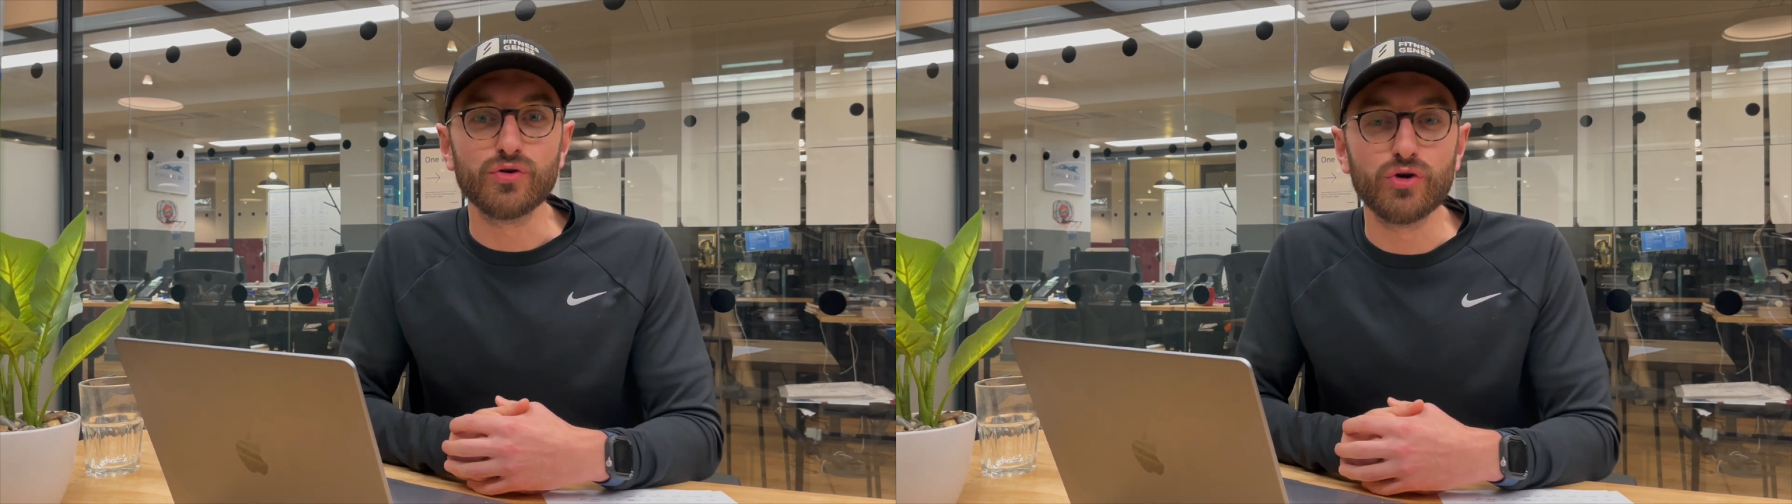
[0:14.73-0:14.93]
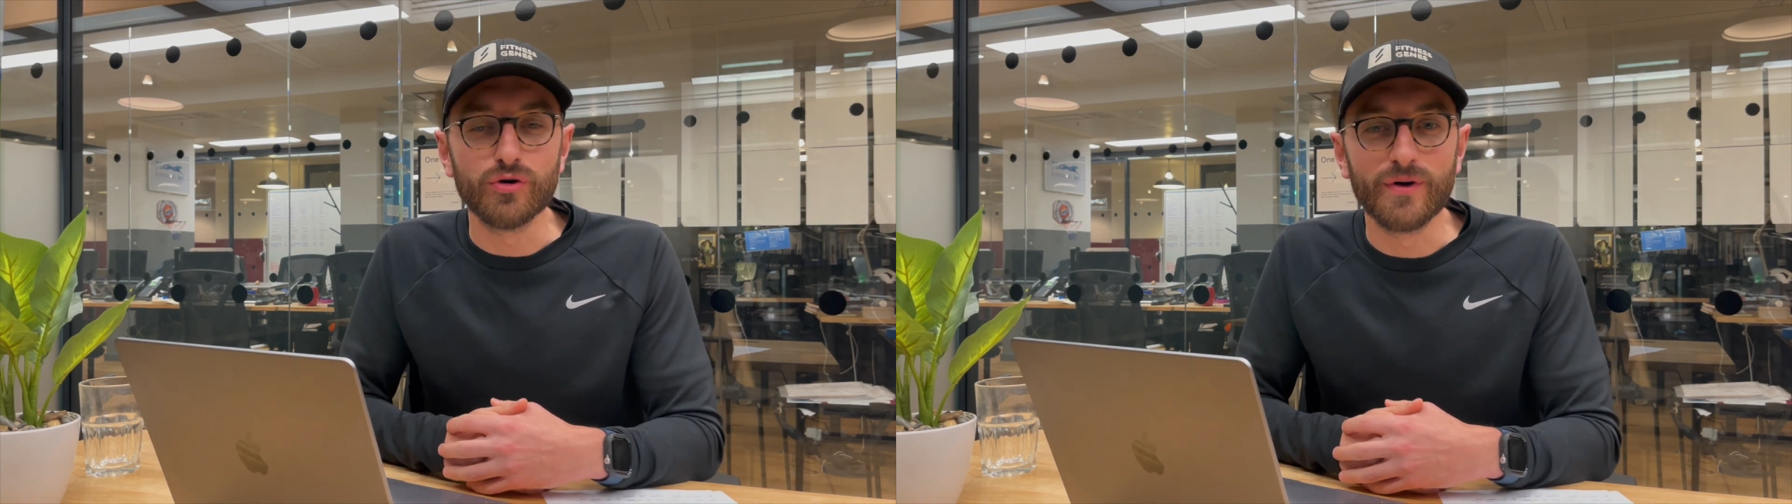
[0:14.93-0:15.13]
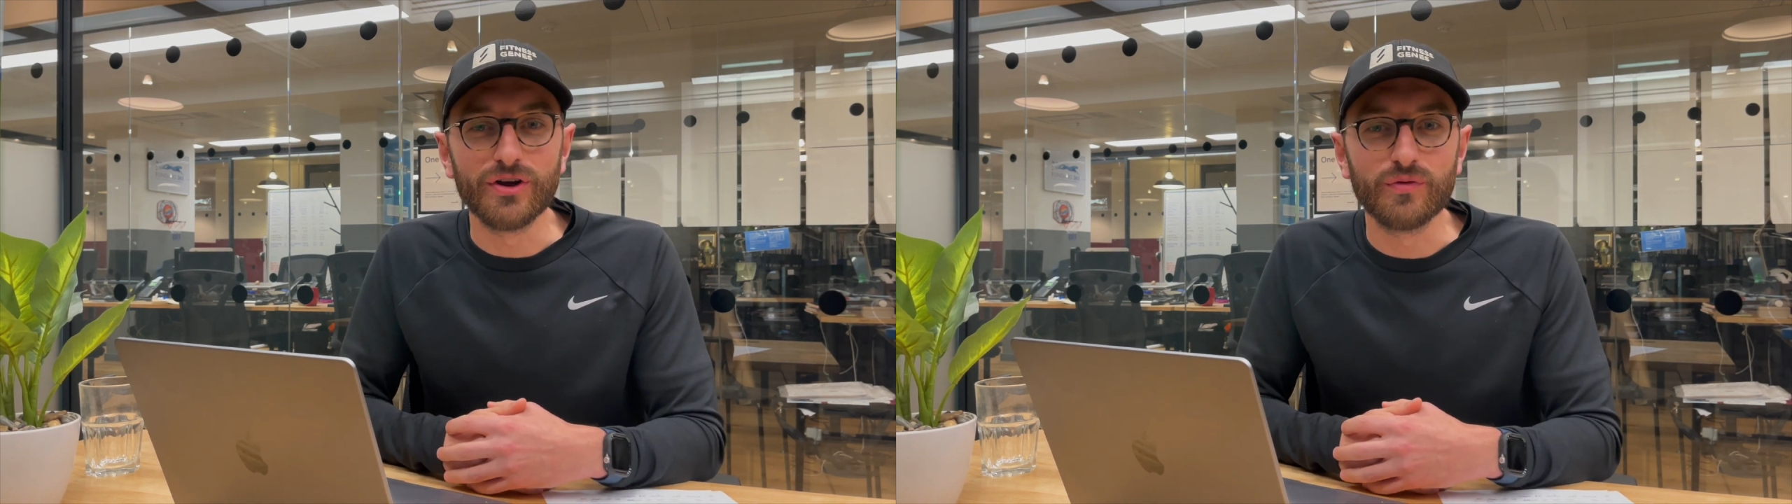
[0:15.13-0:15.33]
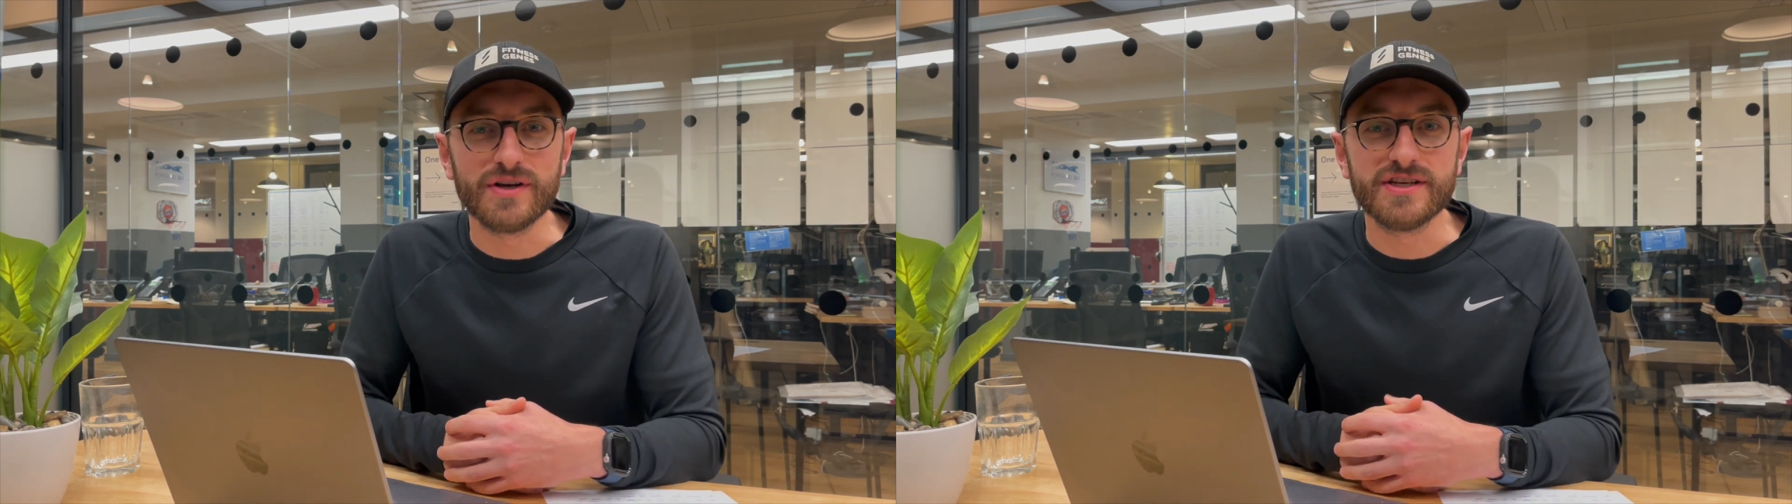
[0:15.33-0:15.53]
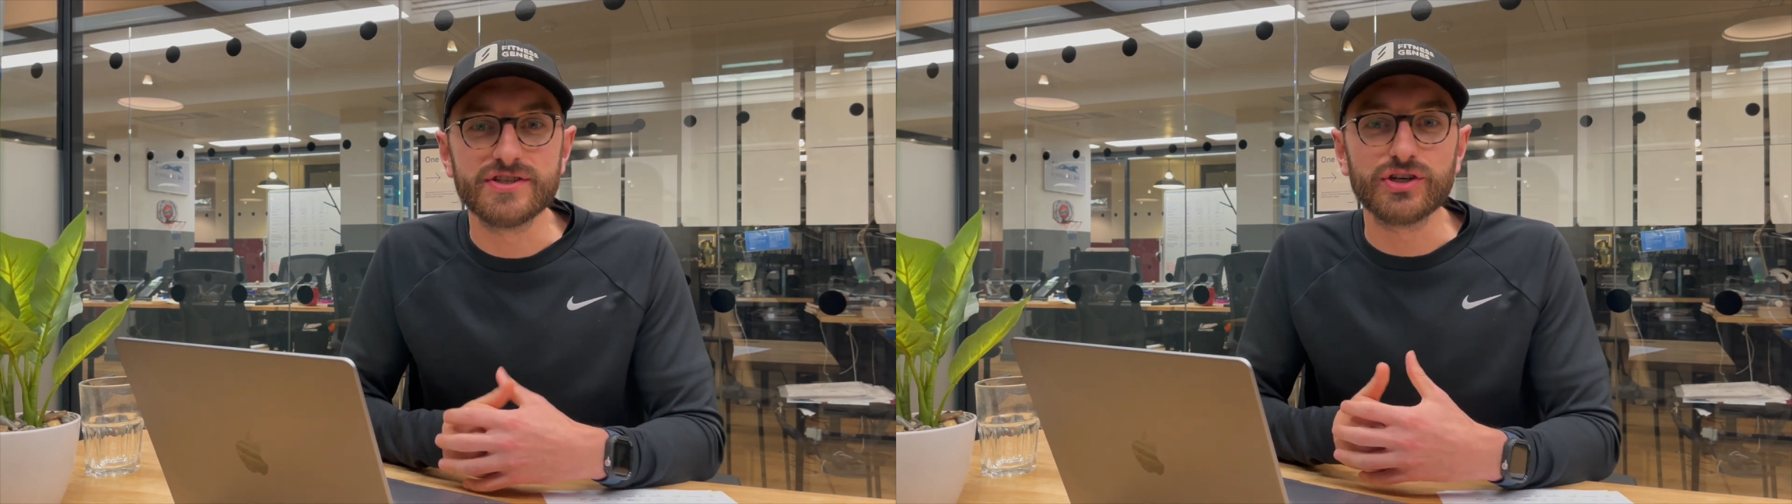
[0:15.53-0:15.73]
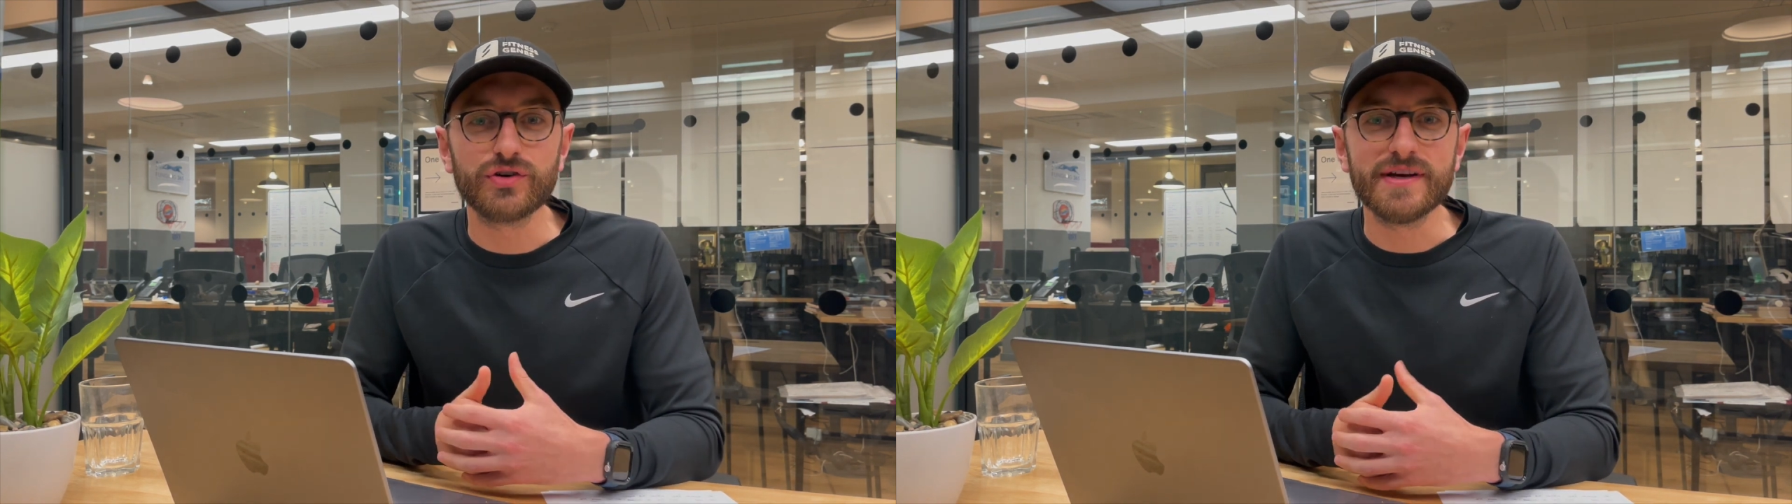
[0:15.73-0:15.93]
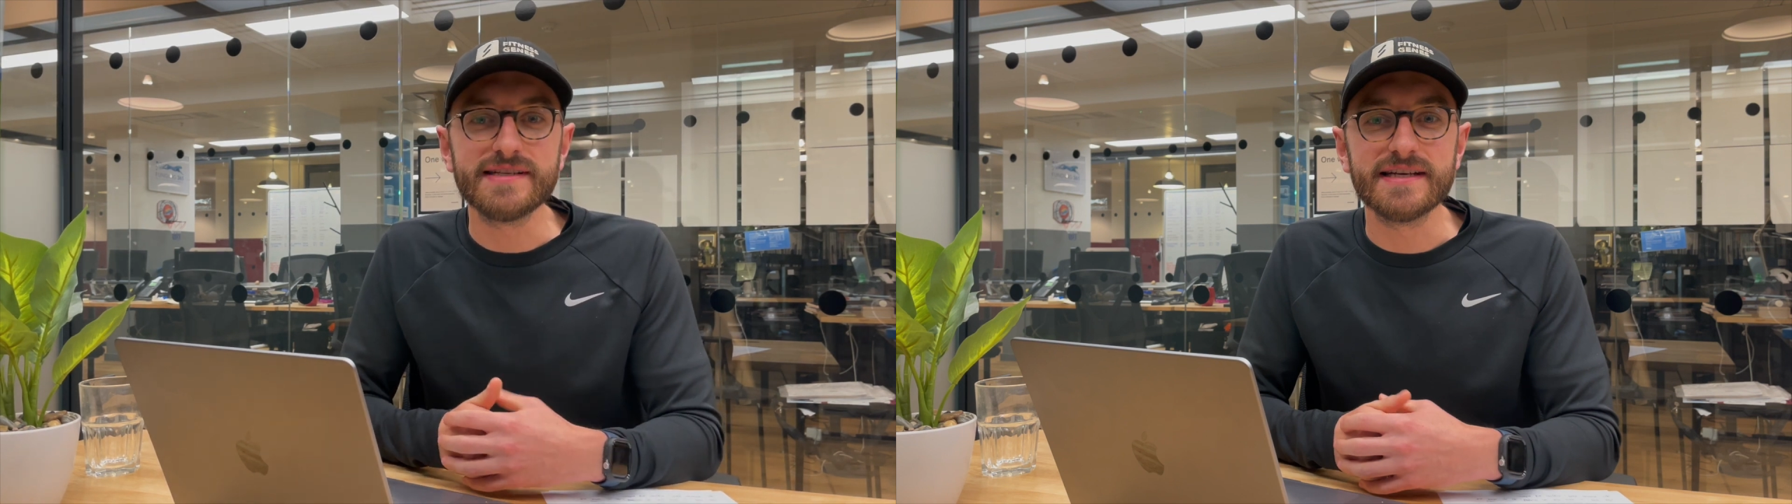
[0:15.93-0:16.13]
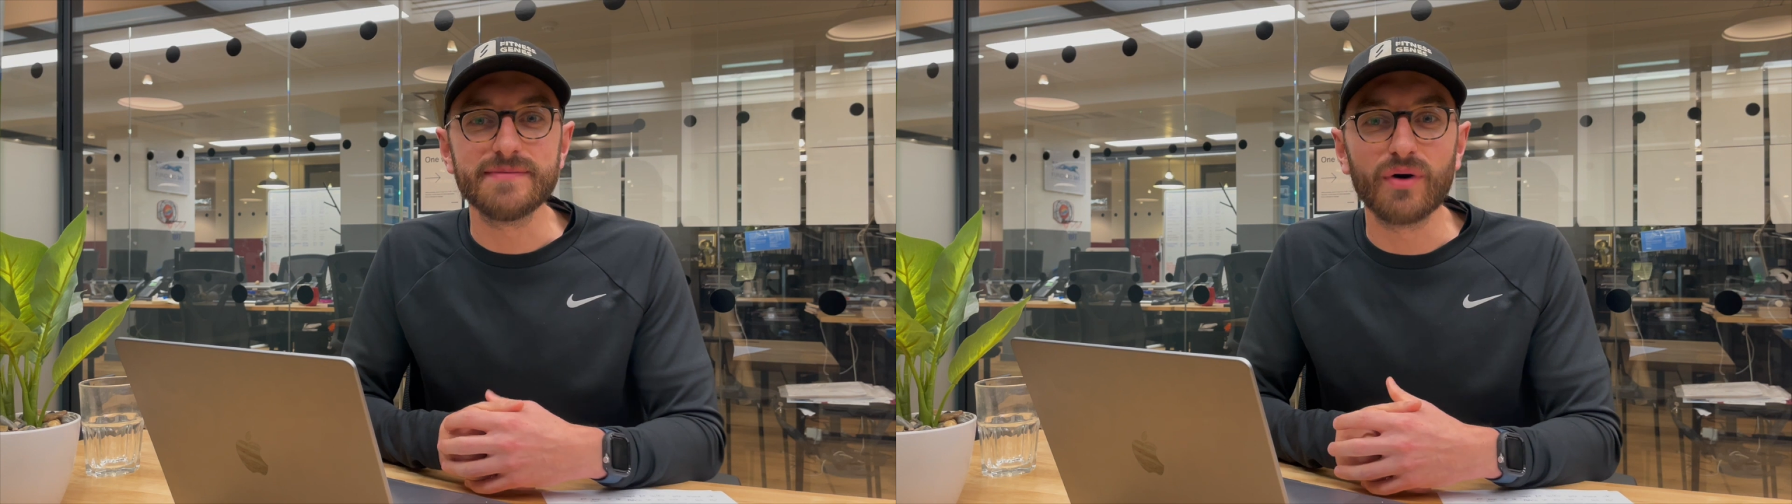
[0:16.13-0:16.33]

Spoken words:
hormone which is secreted